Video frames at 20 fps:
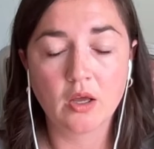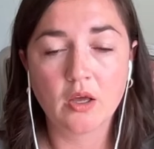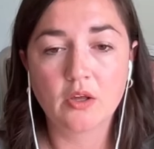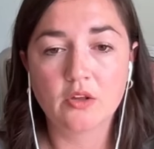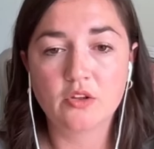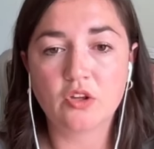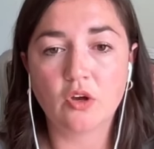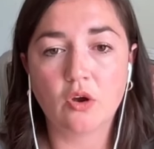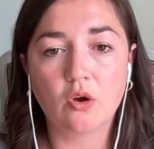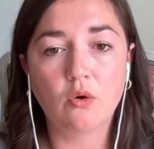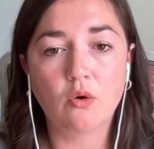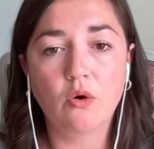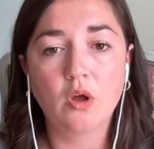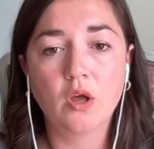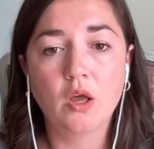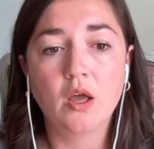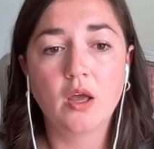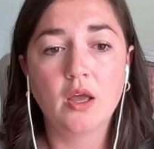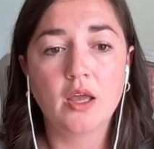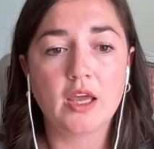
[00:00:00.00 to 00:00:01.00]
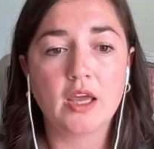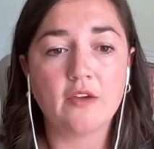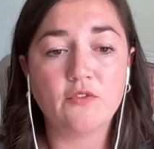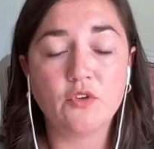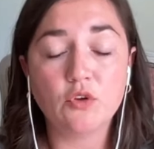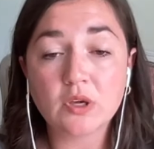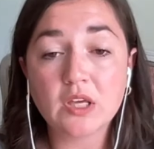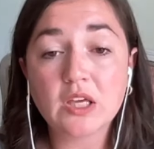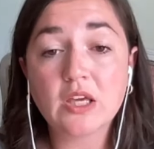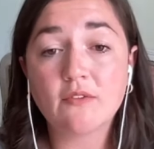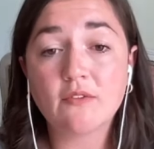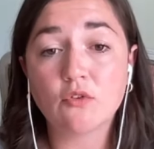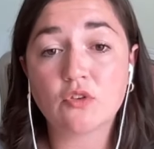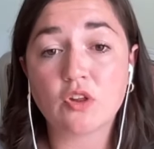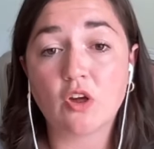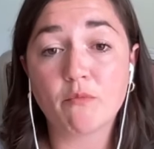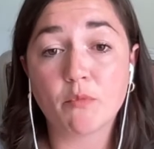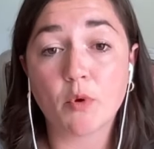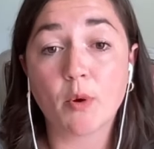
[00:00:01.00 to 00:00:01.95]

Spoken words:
So if you can give yourself